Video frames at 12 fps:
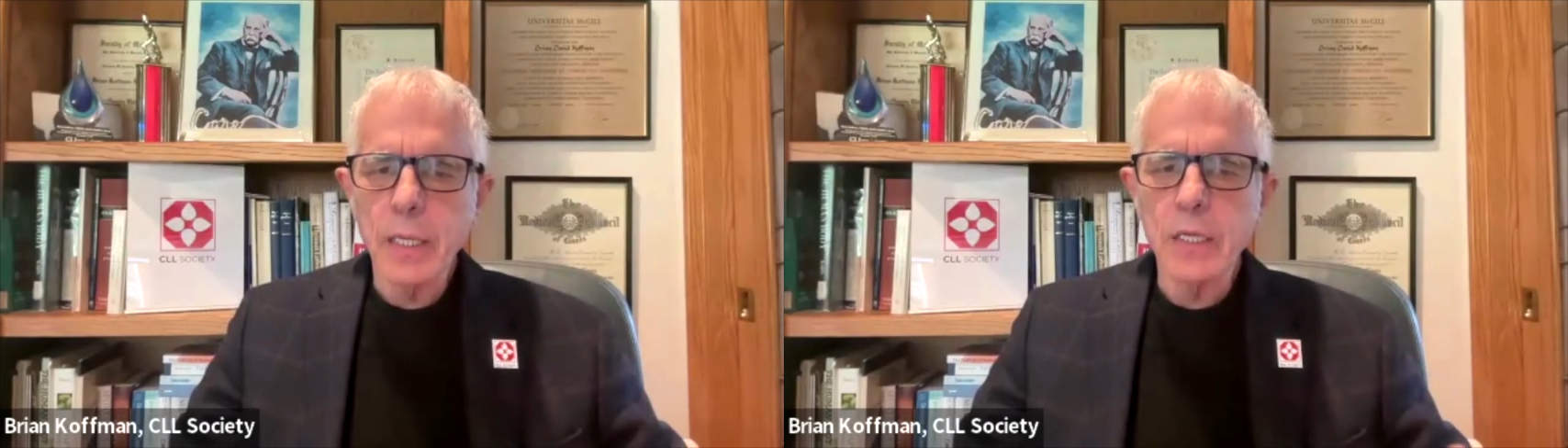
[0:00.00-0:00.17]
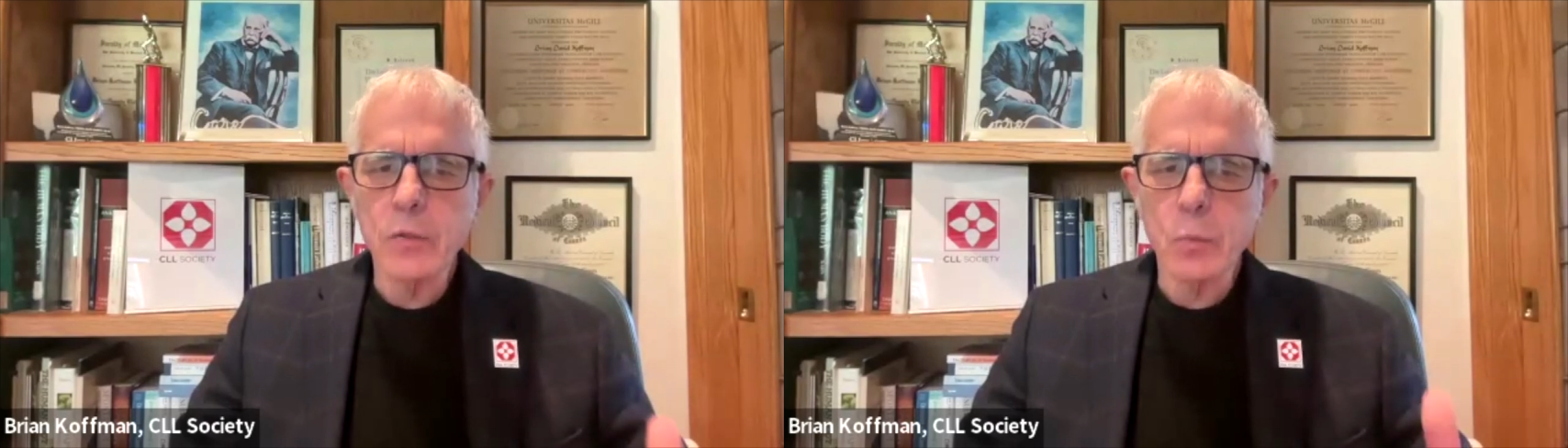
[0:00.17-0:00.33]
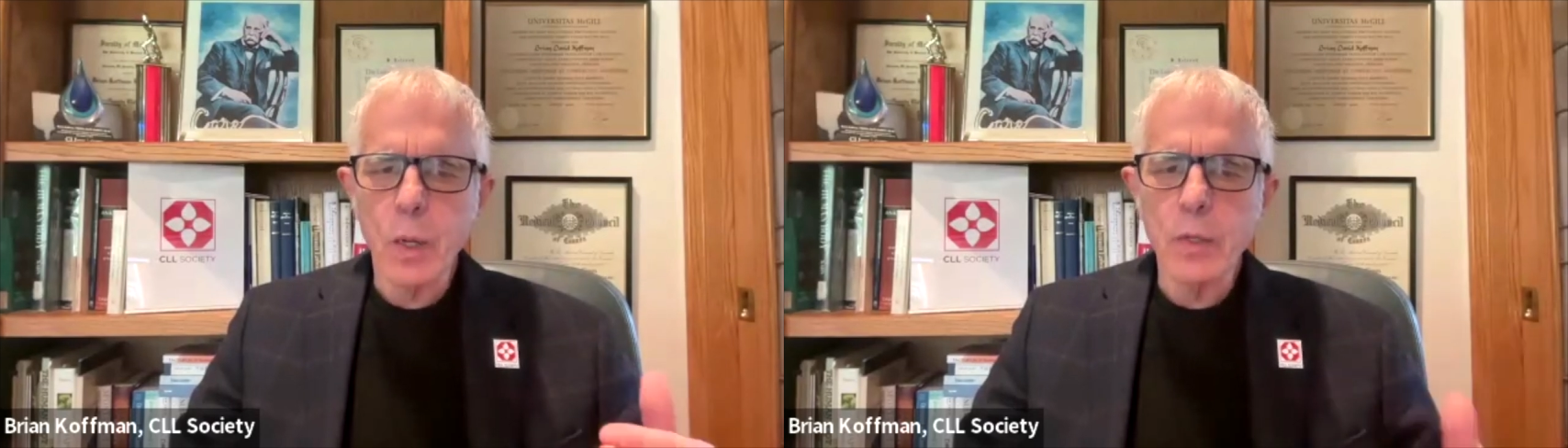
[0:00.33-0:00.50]

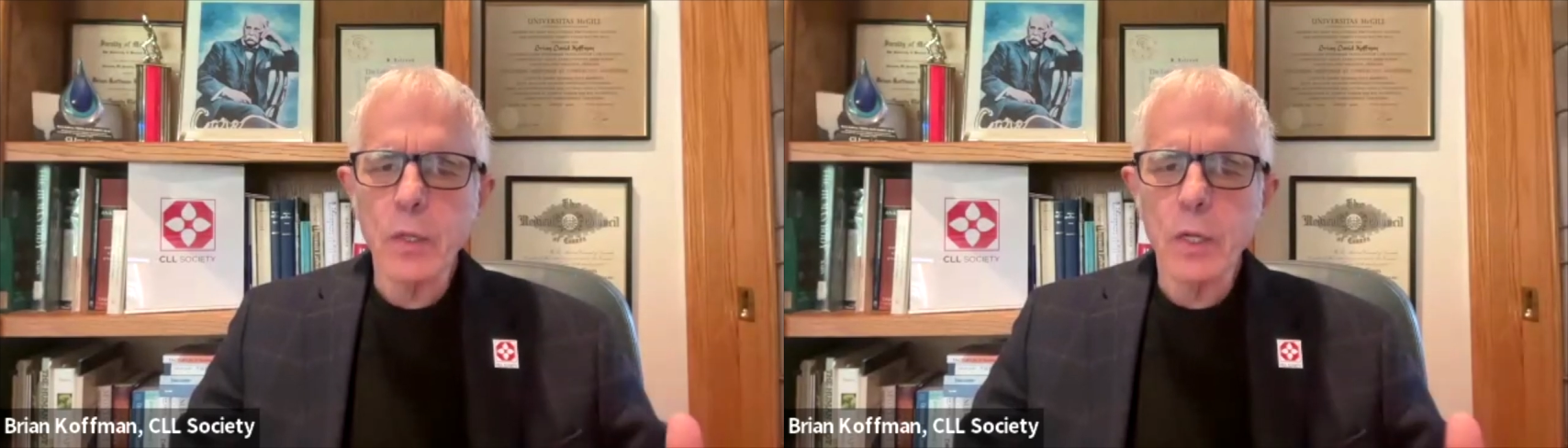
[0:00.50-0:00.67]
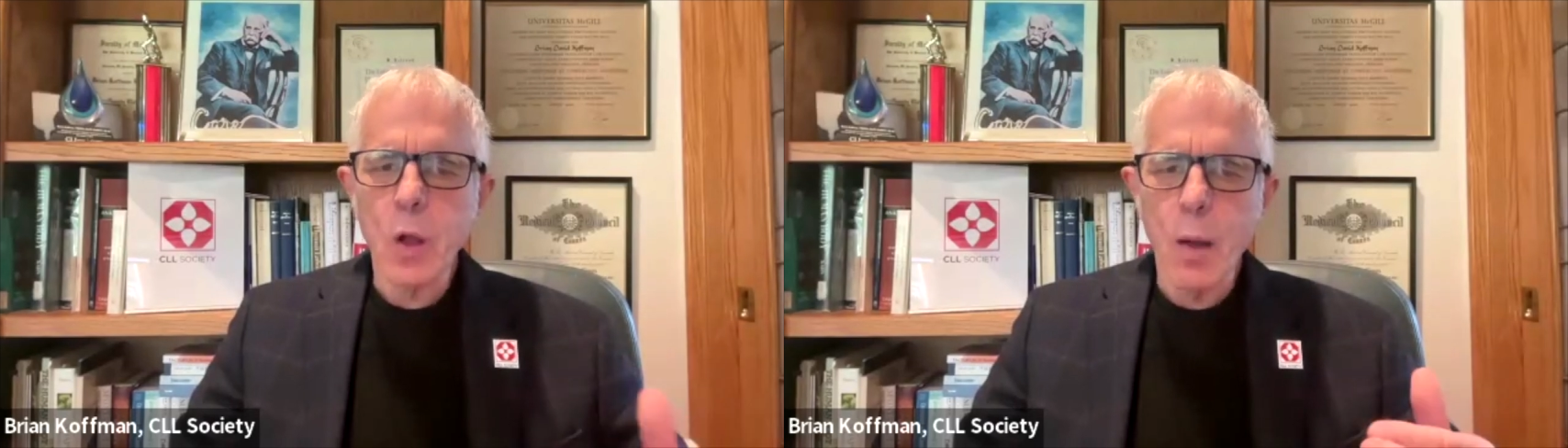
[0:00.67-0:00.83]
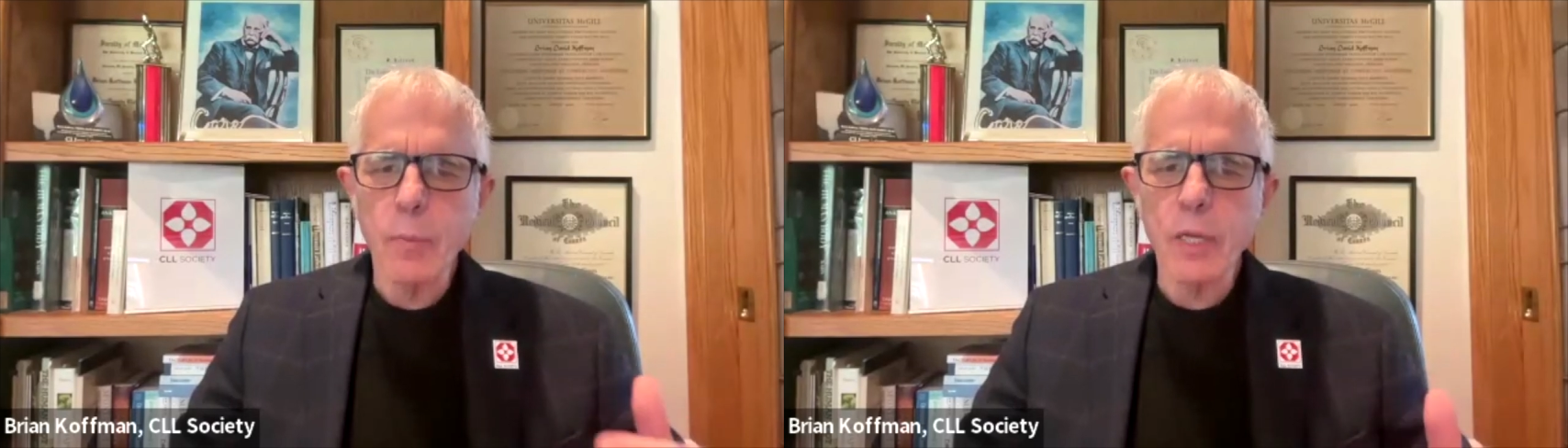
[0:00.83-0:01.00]
is one of the
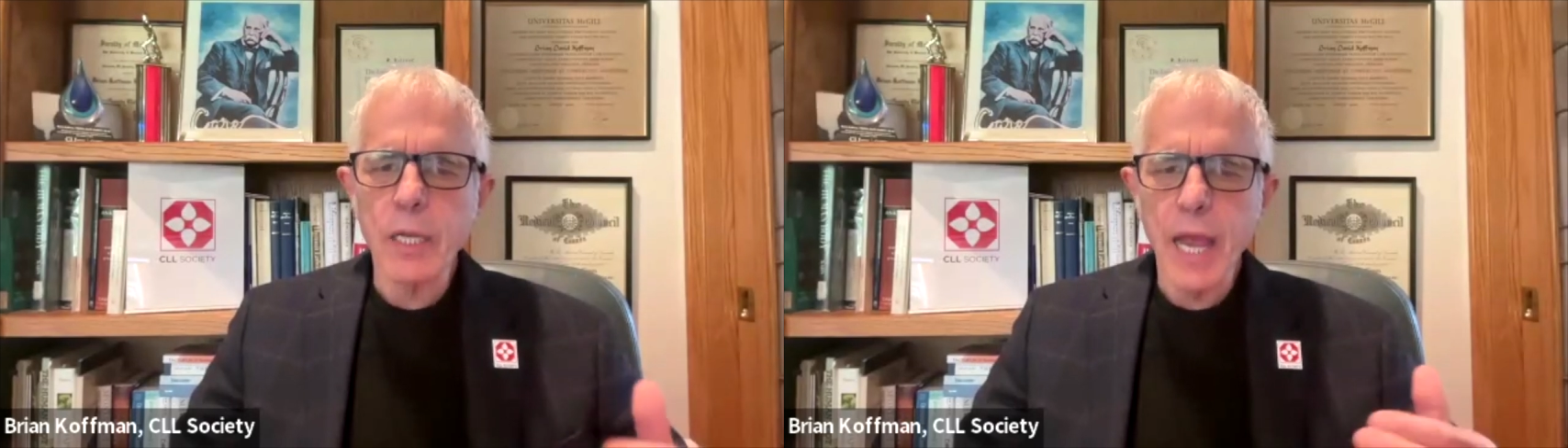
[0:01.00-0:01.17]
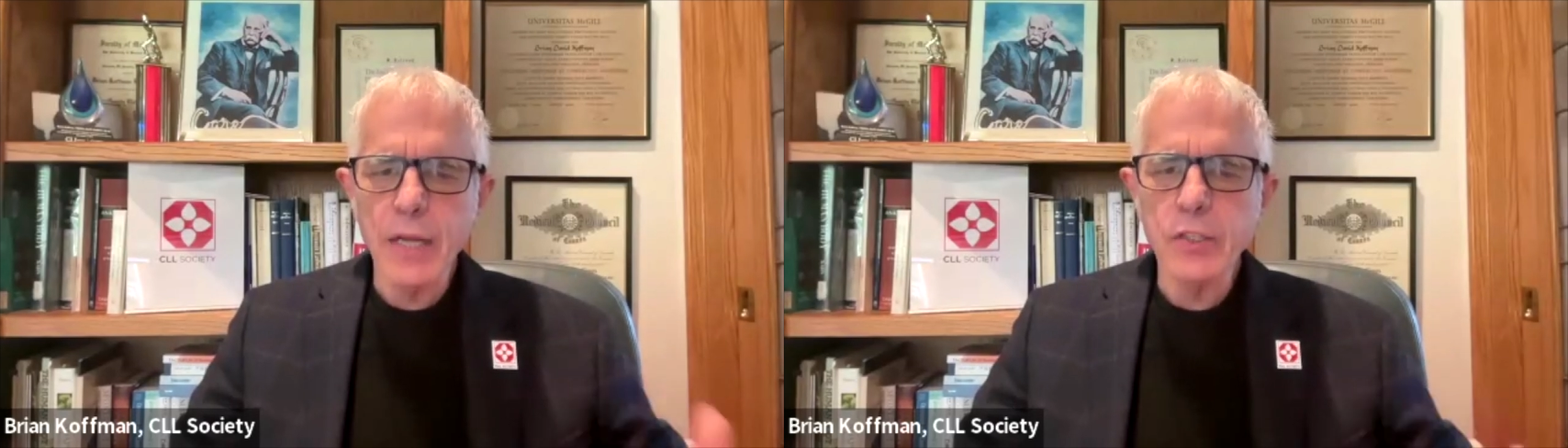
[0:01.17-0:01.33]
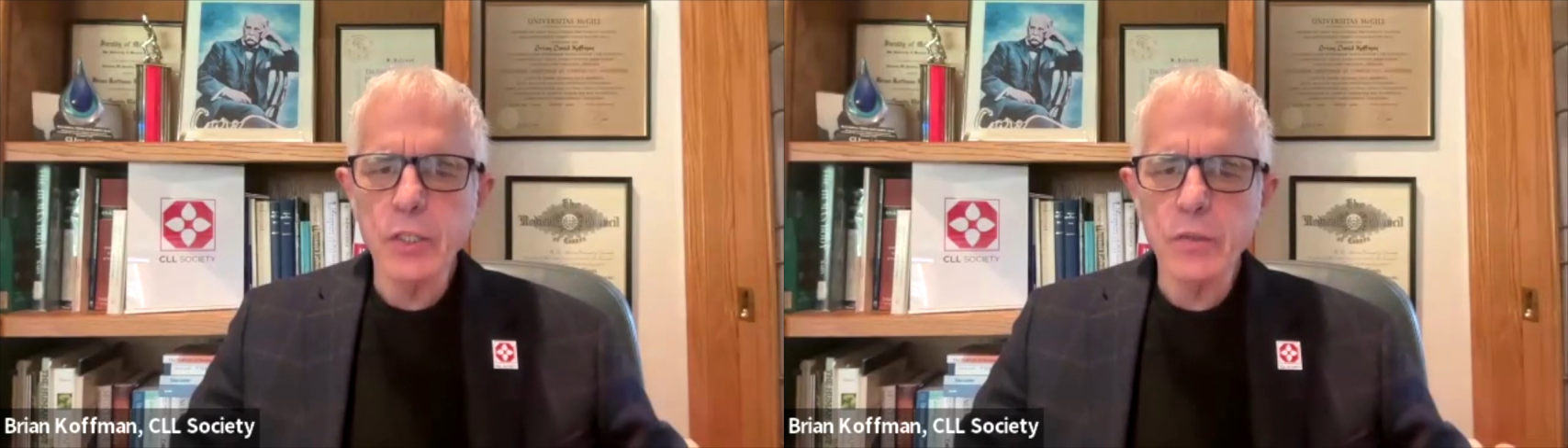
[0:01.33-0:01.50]

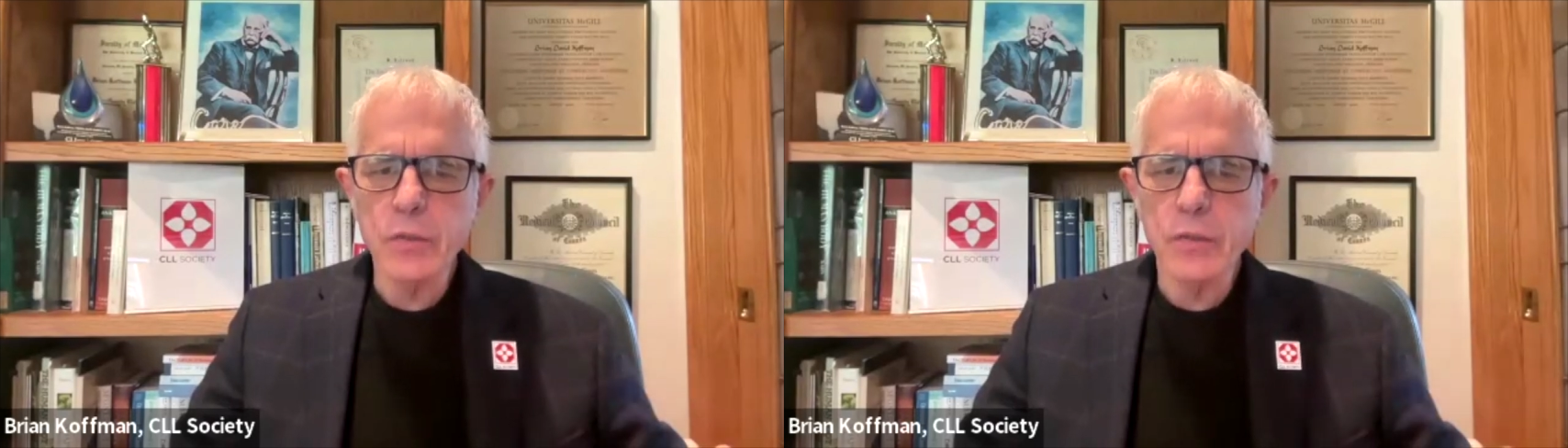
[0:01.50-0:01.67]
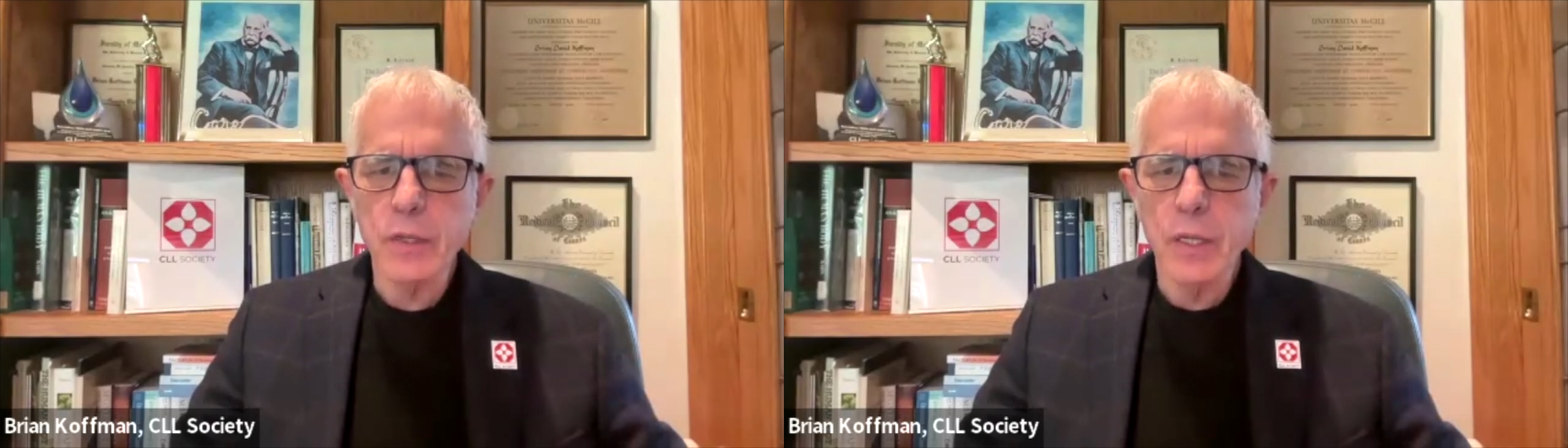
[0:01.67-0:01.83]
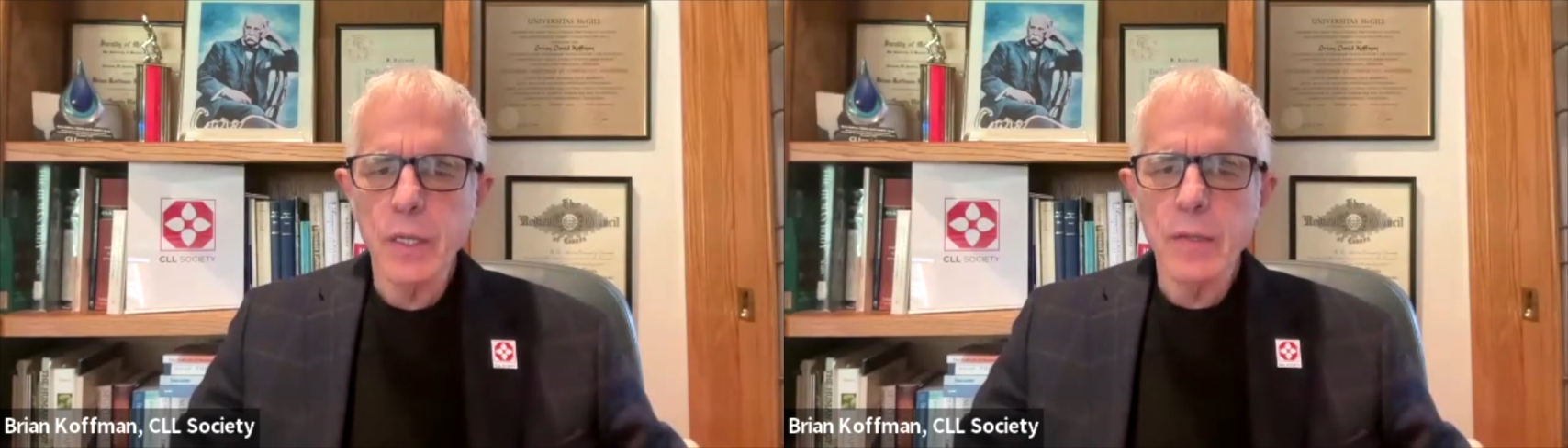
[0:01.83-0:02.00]
complications